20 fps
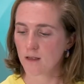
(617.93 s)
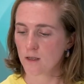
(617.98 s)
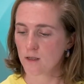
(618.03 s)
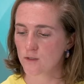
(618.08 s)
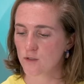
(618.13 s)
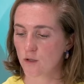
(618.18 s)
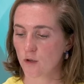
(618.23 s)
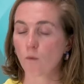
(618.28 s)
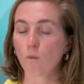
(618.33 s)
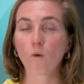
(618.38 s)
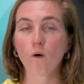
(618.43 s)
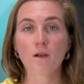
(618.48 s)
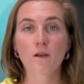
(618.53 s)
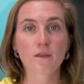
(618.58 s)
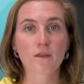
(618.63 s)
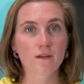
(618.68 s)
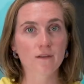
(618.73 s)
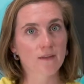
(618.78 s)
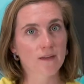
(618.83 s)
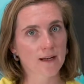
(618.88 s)
So one
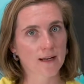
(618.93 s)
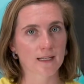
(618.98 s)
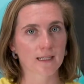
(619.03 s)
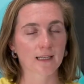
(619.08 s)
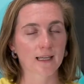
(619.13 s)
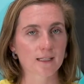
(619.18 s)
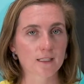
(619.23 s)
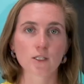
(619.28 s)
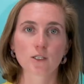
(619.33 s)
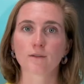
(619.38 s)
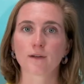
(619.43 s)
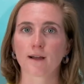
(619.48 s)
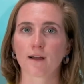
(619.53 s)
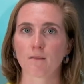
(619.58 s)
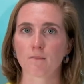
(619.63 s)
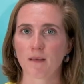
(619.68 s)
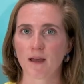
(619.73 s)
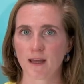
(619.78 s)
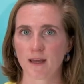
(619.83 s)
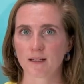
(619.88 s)
thing that I'd like to
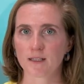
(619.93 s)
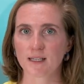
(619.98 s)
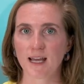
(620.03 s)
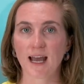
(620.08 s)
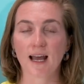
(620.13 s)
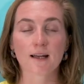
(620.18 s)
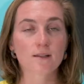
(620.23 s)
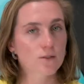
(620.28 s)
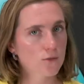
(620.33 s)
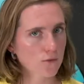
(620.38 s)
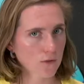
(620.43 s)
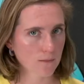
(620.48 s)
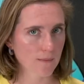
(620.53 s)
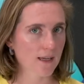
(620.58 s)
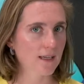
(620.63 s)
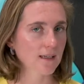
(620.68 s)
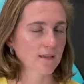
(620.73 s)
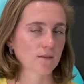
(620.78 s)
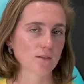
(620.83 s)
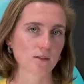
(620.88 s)
recommend as you are
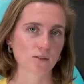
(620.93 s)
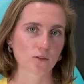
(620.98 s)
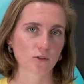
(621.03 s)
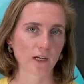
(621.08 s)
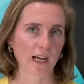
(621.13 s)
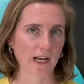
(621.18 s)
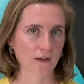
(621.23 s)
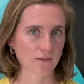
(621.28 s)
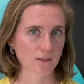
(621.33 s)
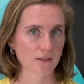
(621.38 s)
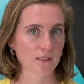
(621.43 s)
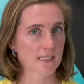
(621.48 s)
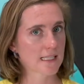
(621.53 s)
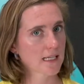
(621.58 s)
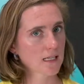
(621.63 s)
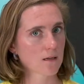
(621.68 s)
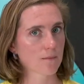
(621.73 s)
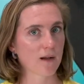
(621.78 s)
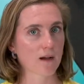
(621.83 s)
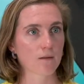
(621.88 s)
making this craft is
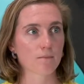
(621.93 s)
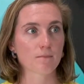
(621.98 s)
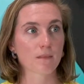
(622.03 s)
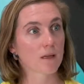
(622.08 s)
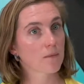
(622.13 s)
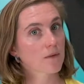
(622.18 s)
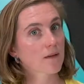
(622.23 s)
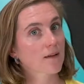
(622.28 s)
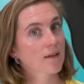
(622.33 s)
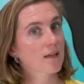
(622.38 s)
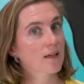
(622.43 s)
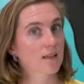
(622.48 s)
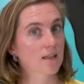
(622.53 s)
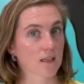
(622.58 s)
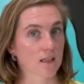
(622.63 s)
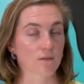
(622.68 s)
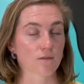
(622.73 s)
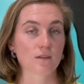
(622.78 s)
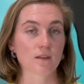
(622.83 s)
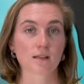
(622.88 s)
think about, maybe I can
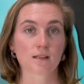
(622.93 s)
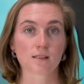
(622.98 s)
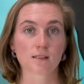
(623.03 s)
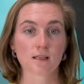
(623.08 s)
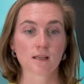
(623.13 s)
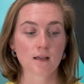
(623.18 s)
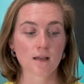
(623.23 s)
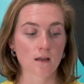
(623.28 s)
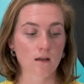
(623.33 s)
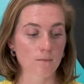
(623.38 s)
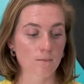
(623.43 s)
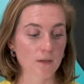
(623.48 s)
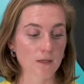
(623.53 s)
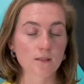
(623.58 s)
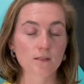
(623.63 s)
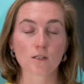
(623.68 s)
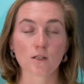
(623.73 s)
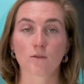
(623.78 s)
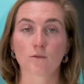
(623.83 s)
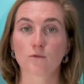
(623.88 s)
give this
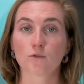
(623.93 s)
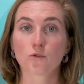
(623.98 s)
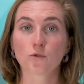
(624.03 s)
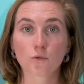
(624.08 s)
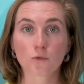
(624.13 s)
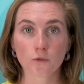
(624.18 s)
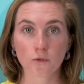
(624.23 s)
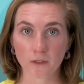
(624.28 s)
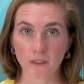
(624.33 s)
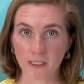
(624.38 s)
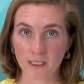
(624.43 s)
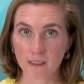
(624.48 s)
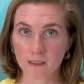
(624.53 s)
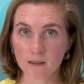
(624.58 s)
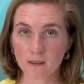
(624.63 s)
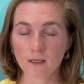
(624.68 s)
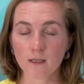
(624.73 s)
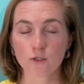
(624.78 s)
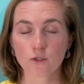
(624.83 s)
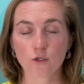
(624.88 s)
piece of jewelry
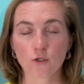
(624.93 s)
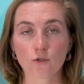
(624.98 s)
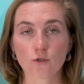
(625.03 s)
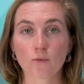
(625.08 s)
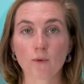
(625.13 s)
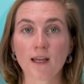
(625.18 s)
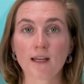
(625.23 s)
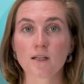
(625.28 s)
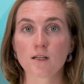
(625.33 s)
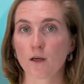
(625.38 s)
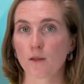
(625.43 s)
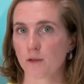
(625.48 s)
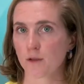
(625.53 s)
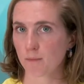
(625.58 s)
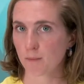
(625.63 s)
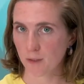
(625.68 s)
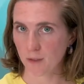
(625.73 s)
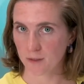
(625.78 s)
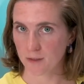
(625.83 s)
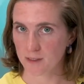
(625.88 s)
to another
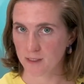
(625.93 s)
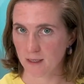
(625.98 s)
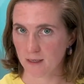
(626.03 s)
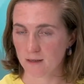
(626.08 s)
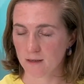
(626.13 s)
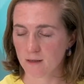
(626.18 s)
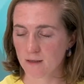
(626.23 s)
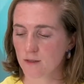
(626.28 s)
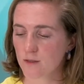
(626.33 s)
person.